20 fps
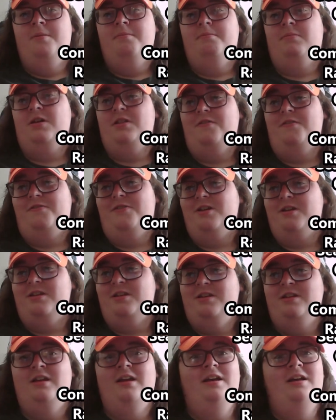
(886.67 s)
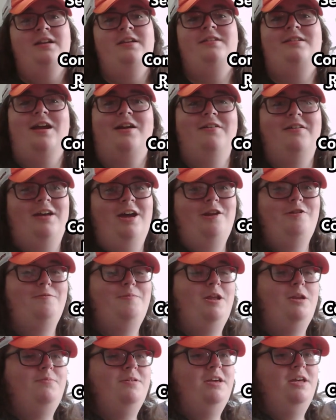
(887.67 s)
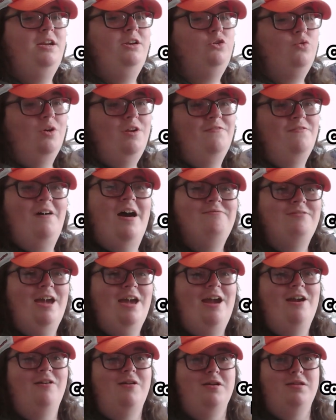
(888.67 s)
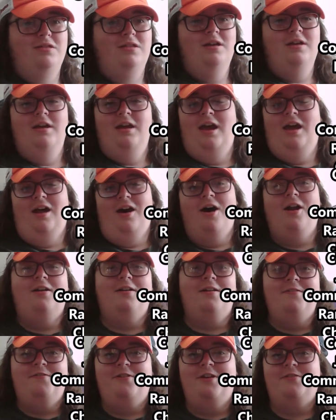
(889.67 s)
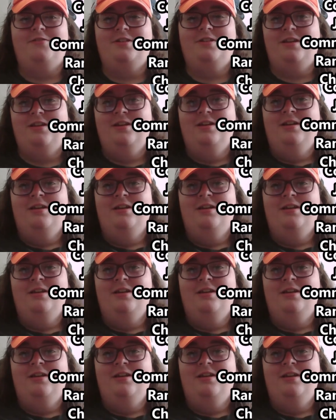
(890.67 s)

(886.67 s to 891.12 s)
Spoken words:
motherfucking Derrick Henry better be getting 25 carries at 150.